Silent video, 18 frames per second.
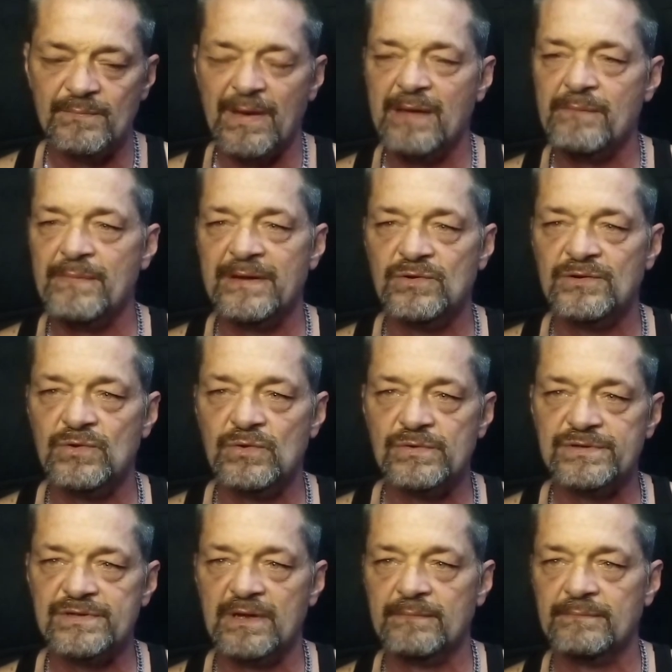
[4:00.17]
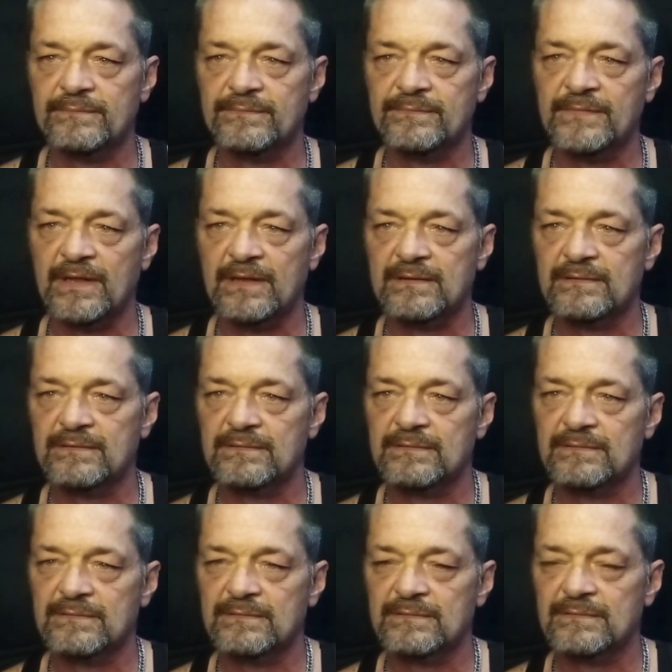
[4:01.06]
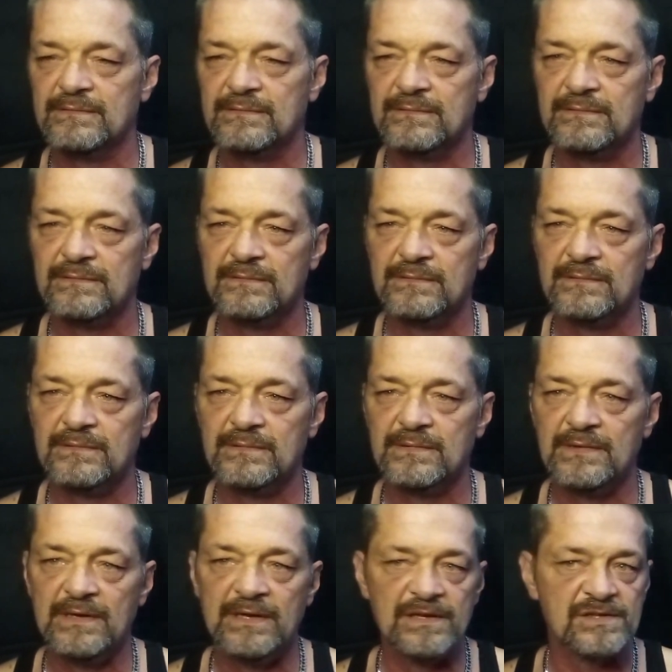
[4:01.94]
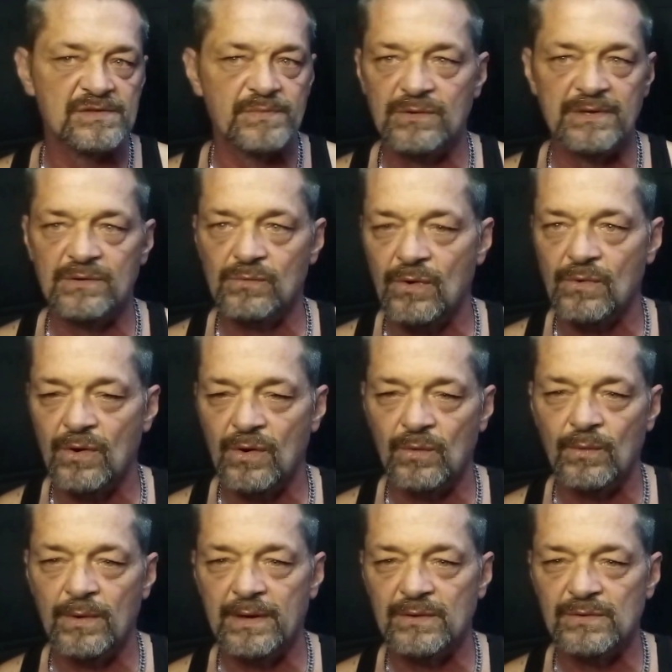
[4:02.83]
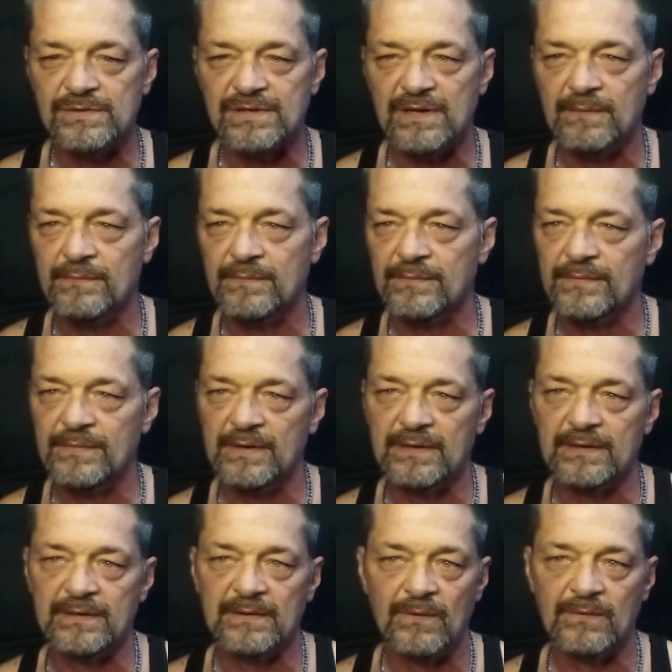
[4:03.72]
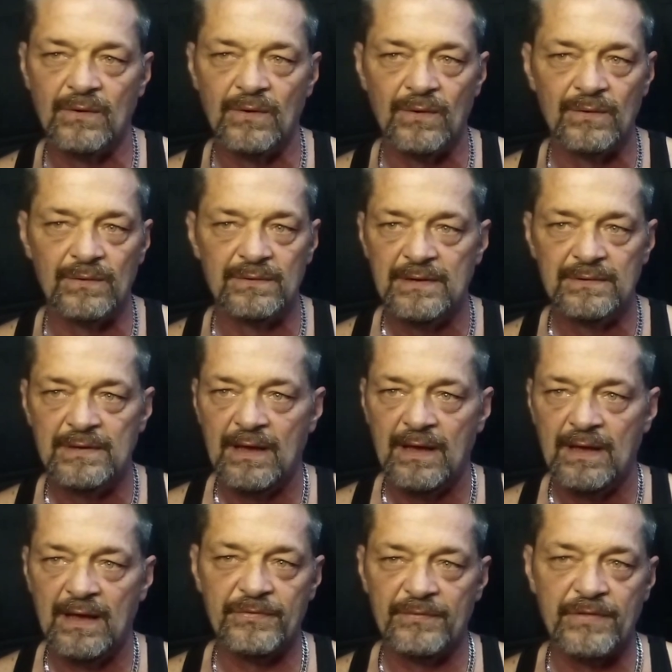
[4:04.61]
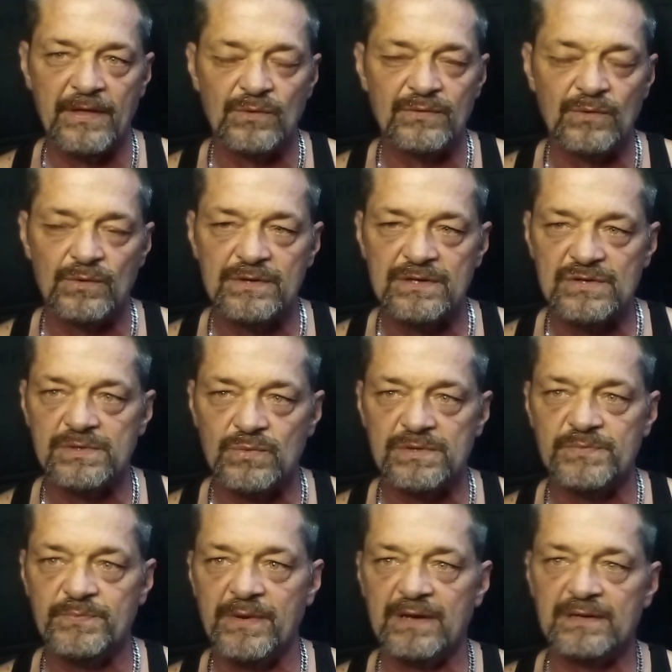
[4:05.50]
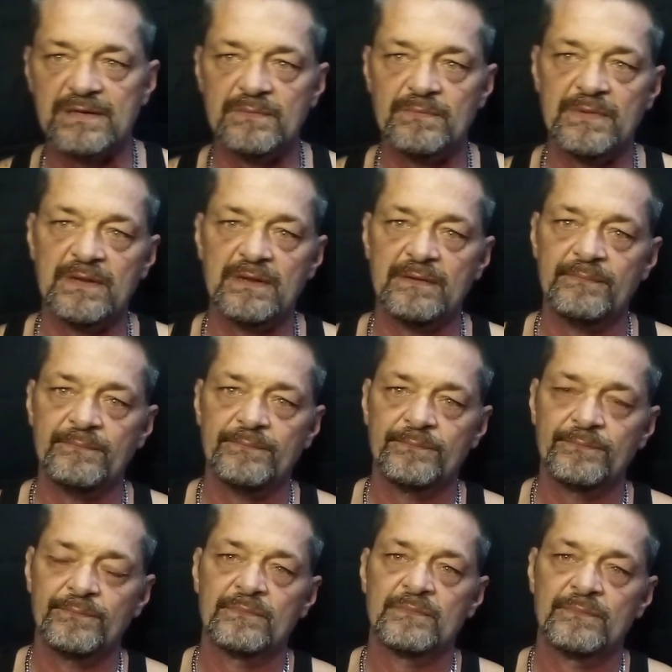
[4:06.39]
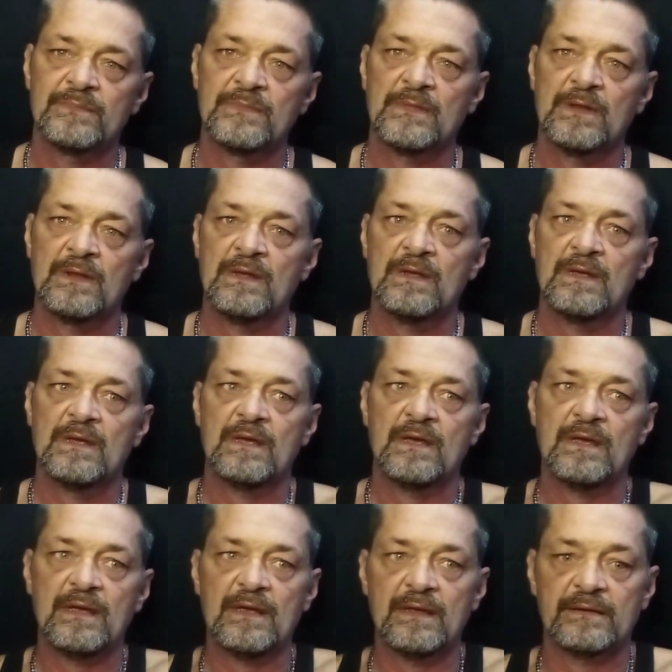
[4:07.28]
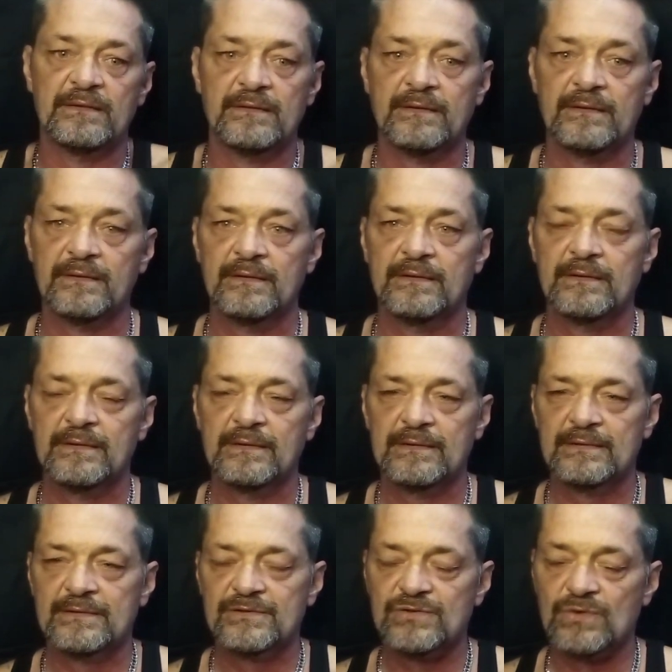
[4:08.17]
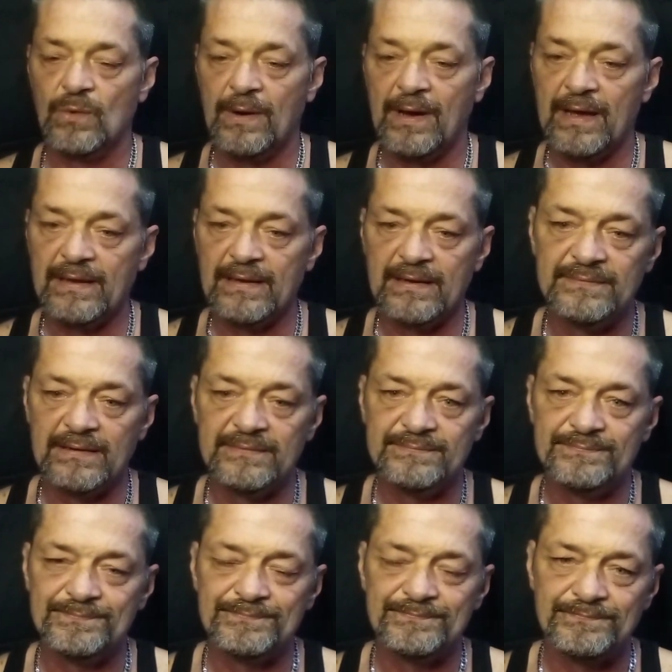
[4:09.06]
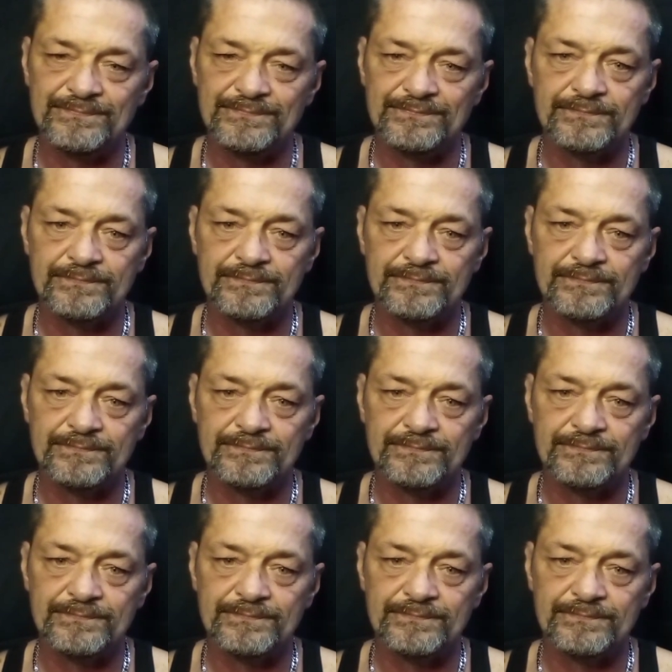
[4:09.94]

somebody may do something that hits me the wrong way or something, and, or I think they're disrespecting me. And so I um,